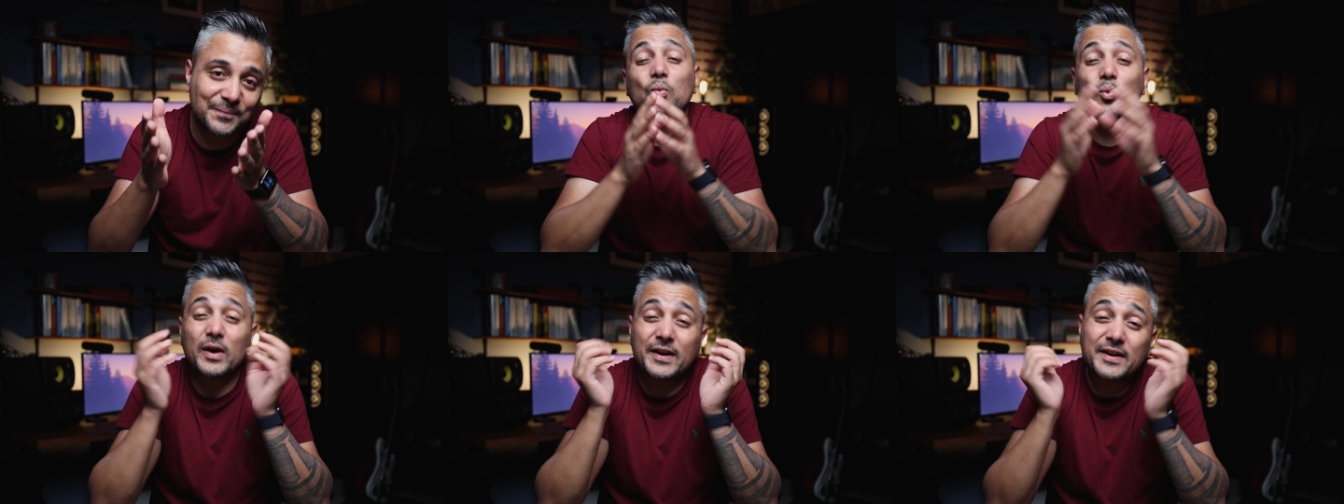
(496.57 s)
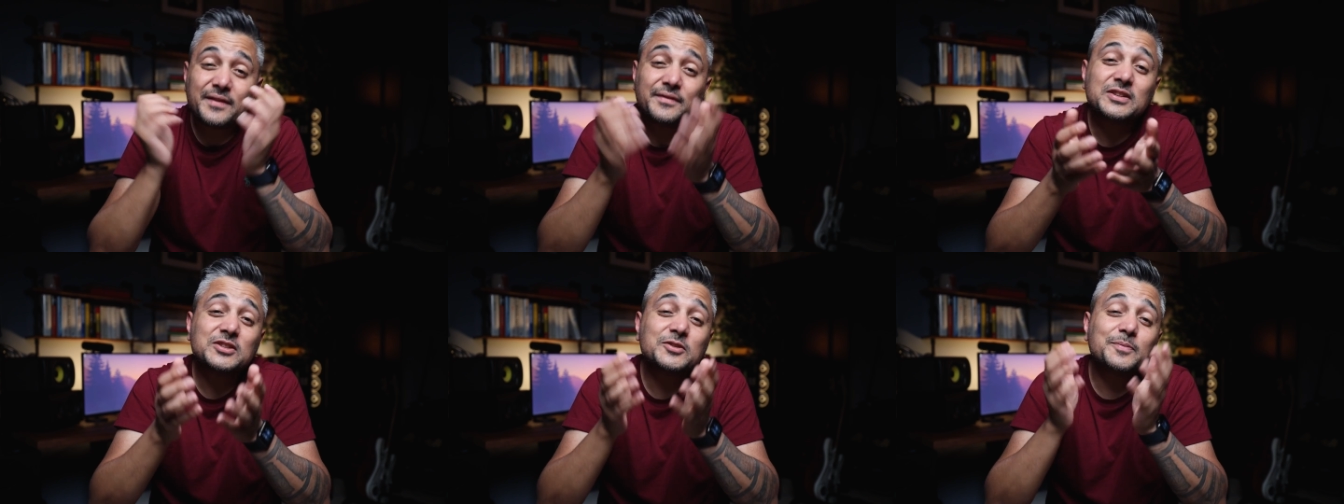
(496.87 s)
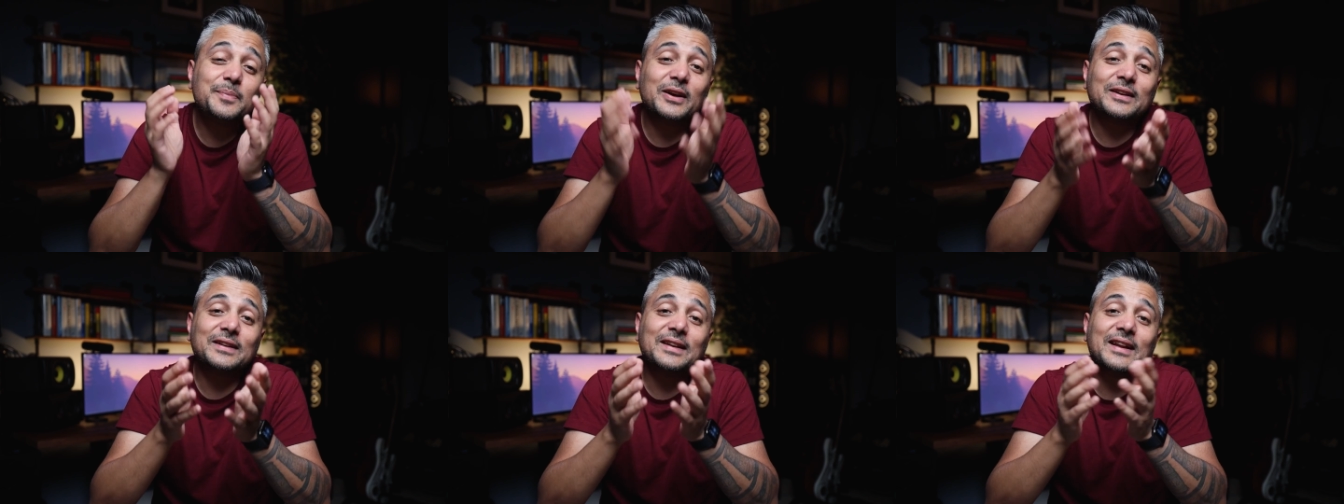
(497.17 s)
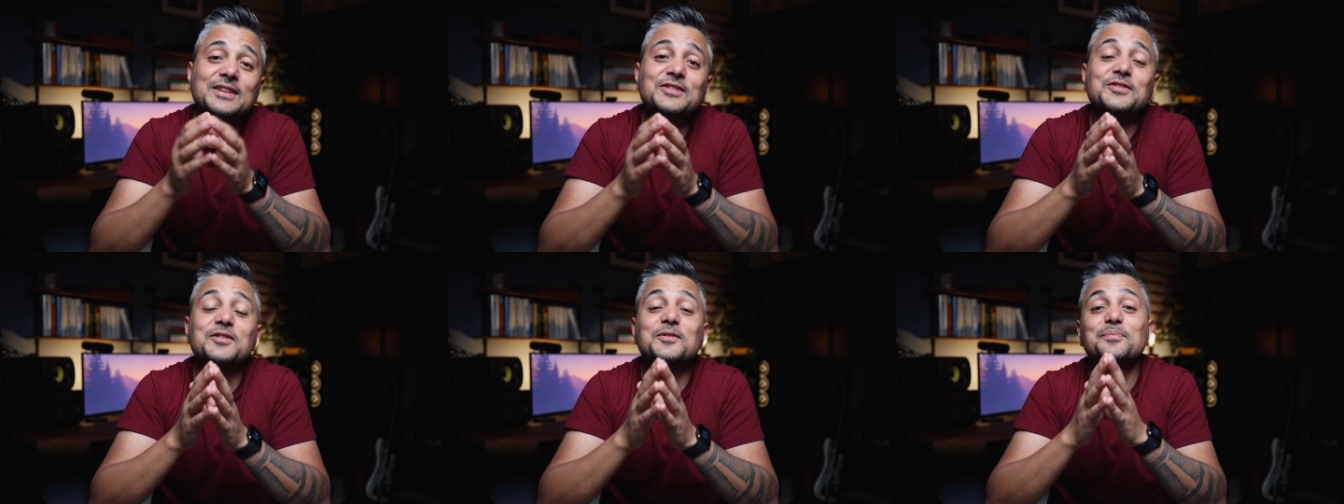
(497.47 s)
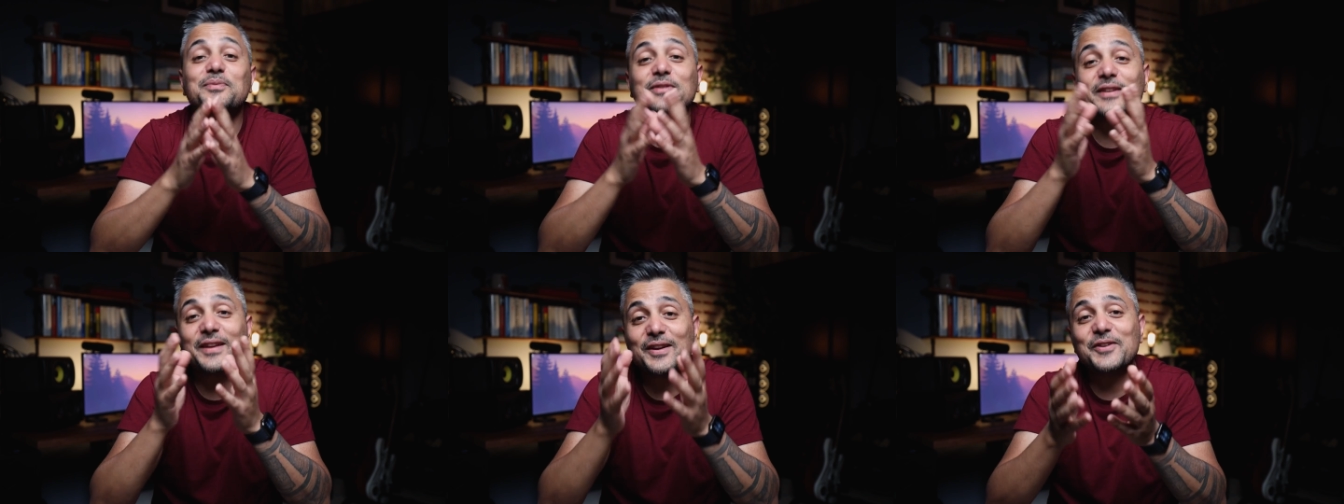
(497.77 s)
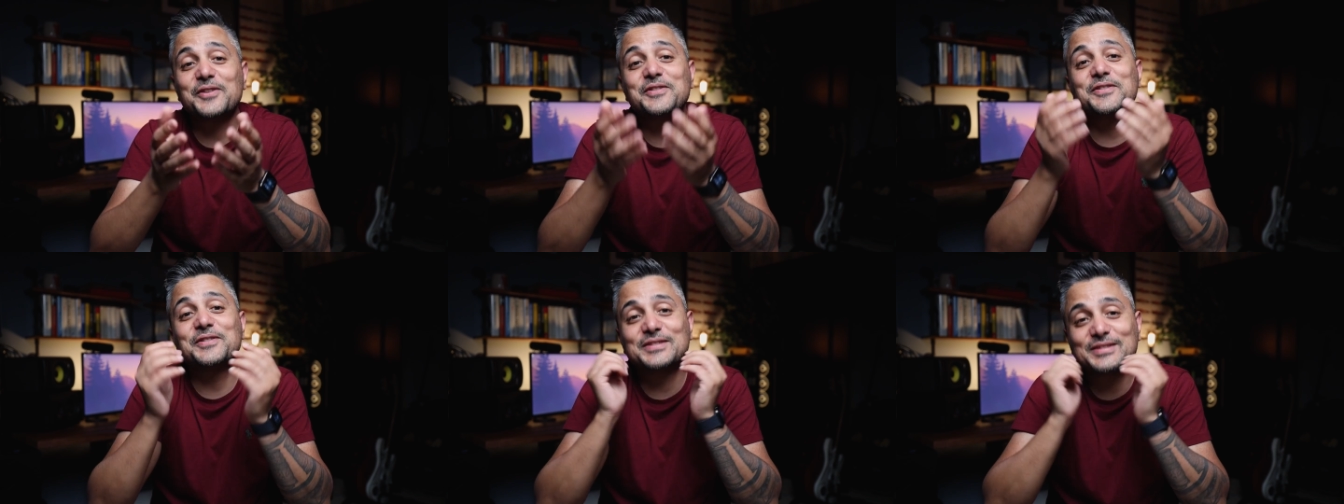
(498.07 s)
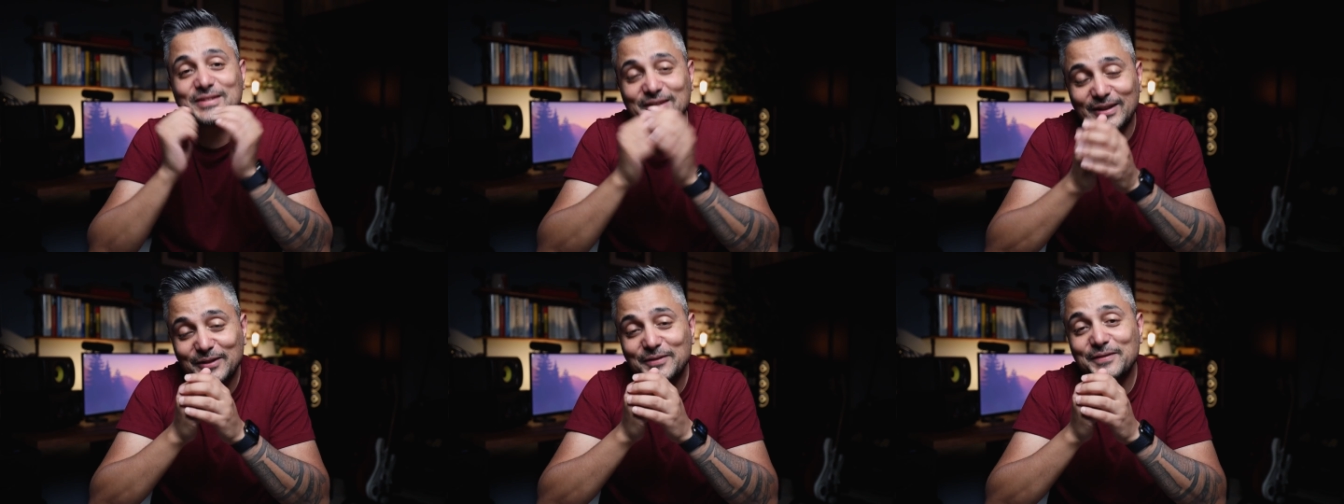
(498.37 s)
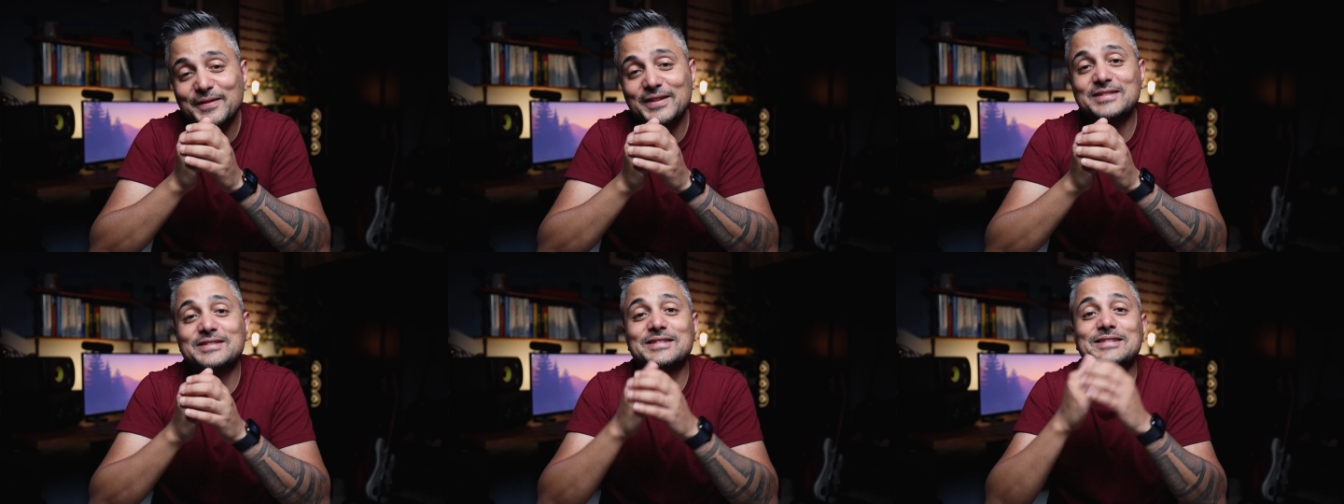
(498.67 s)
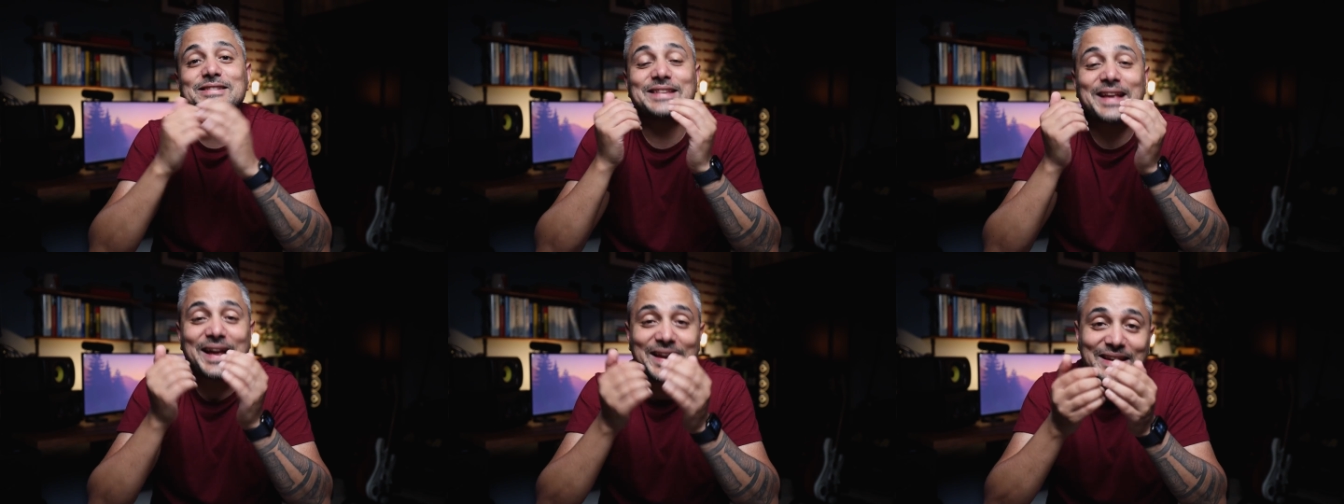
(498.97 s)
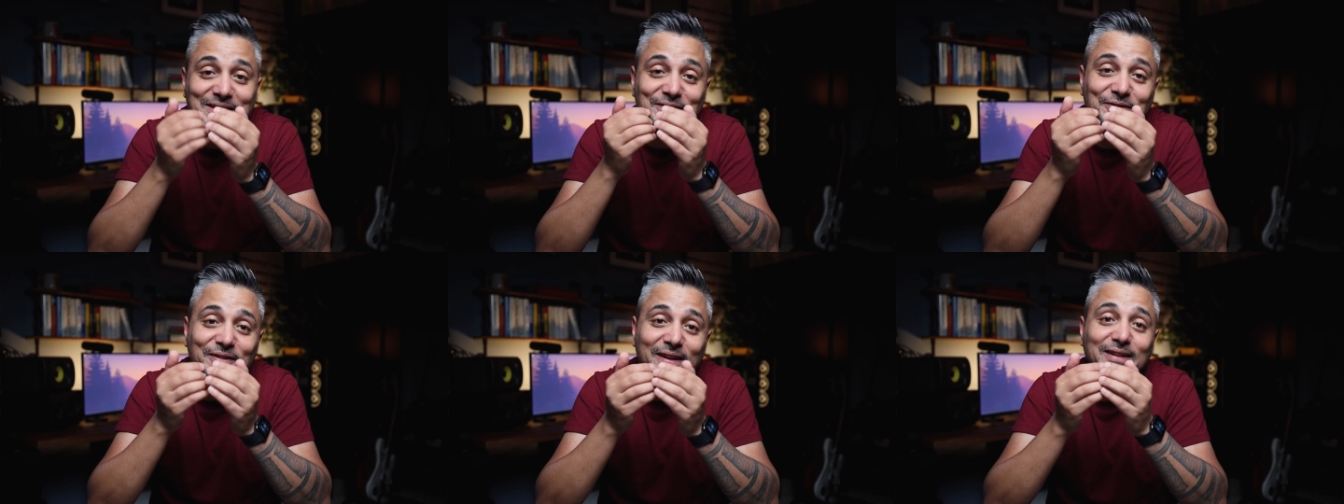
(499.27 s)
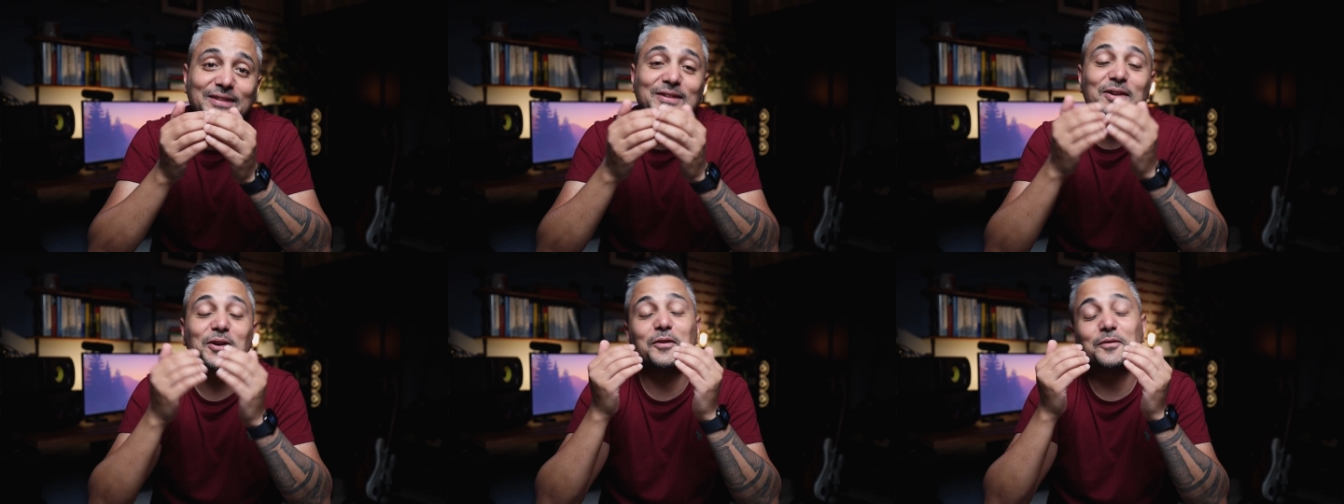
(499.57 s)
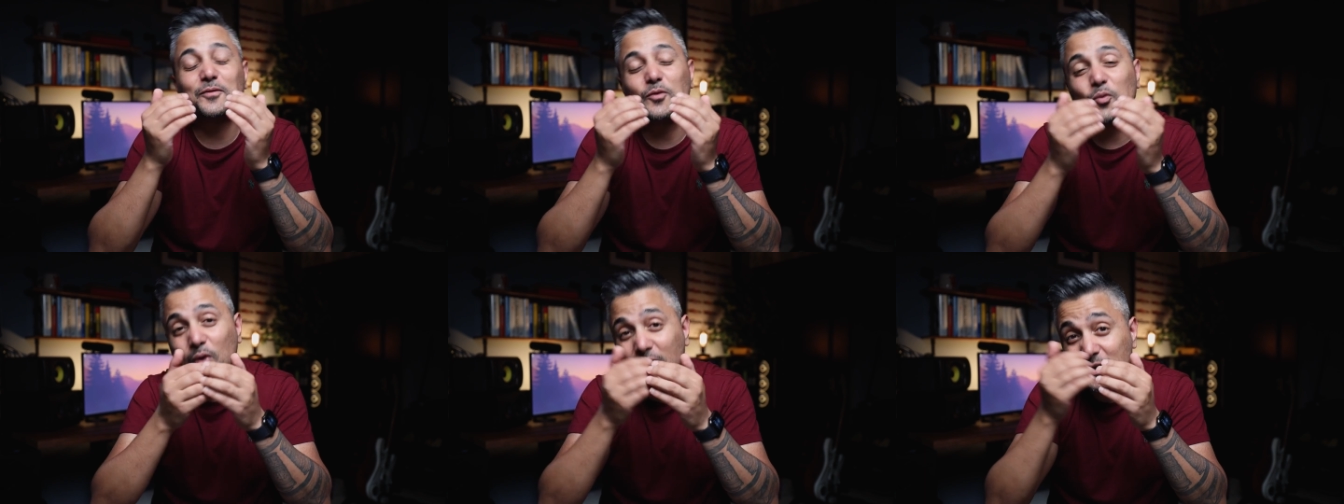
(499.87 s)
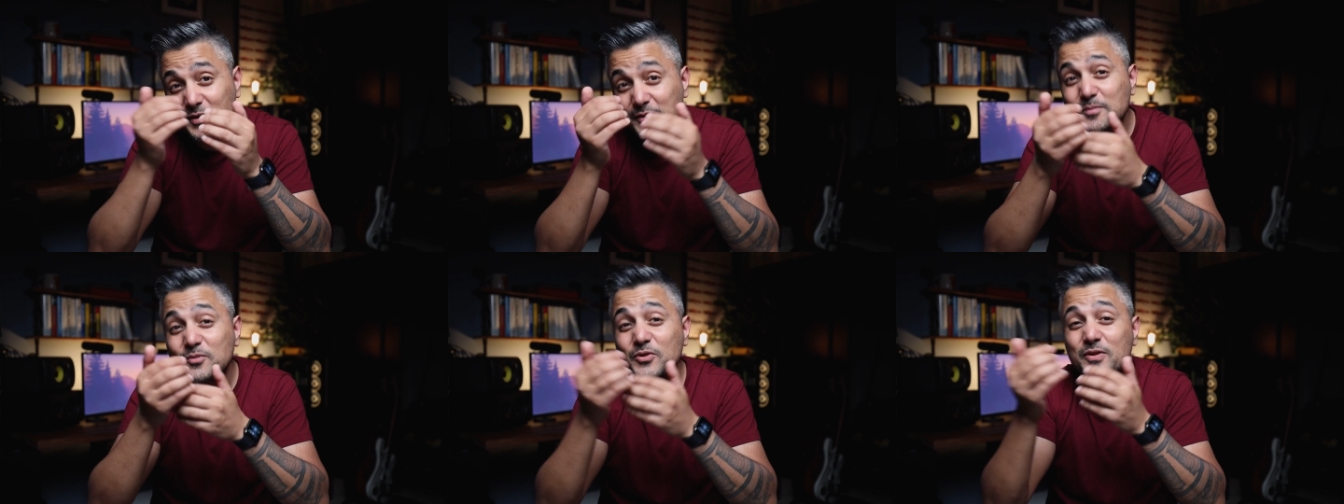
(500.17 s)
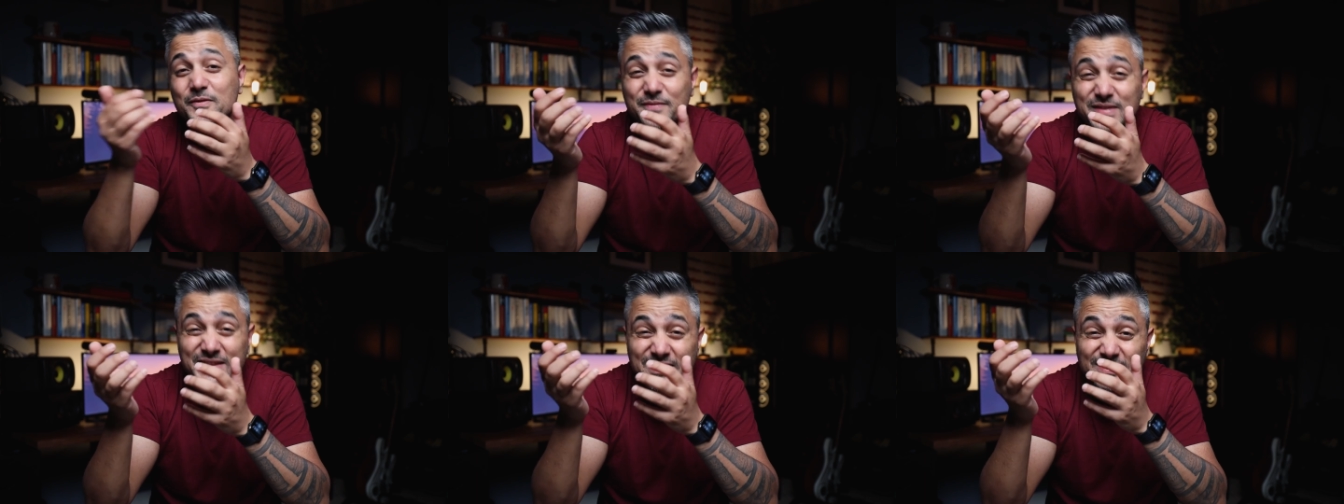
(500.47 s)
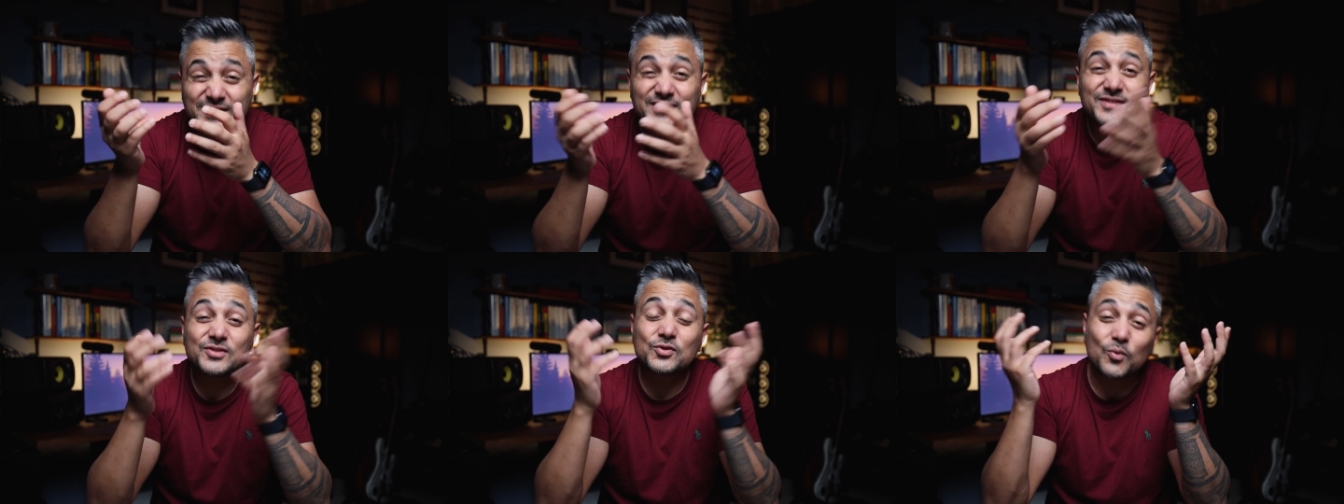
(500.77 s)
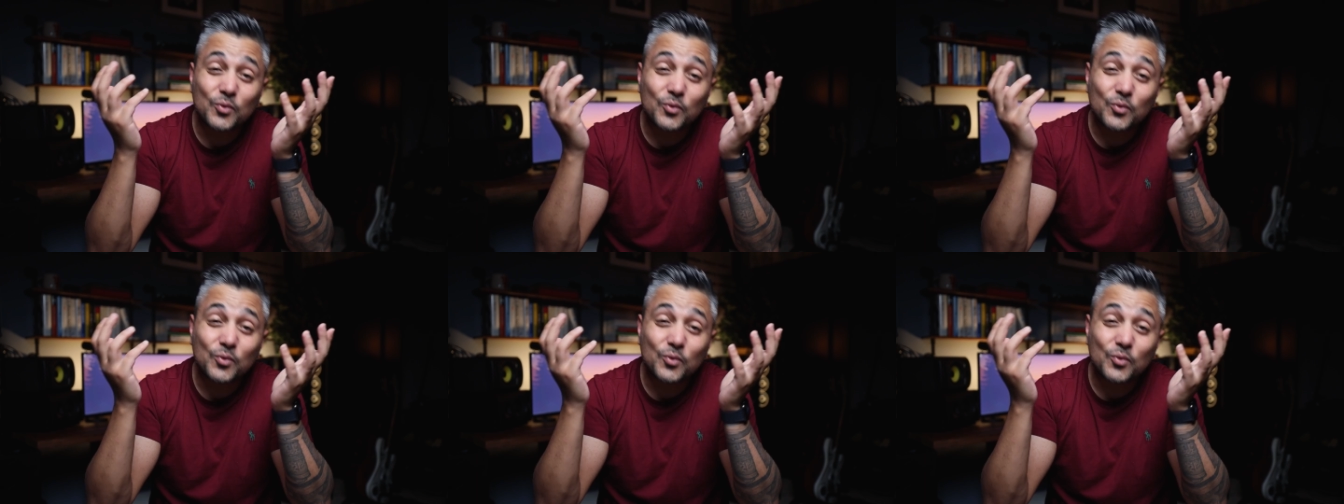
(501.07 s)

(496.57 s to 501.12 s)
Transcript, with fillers: Whatever spotlight you're putting on yourself is a side effect of one or more reasons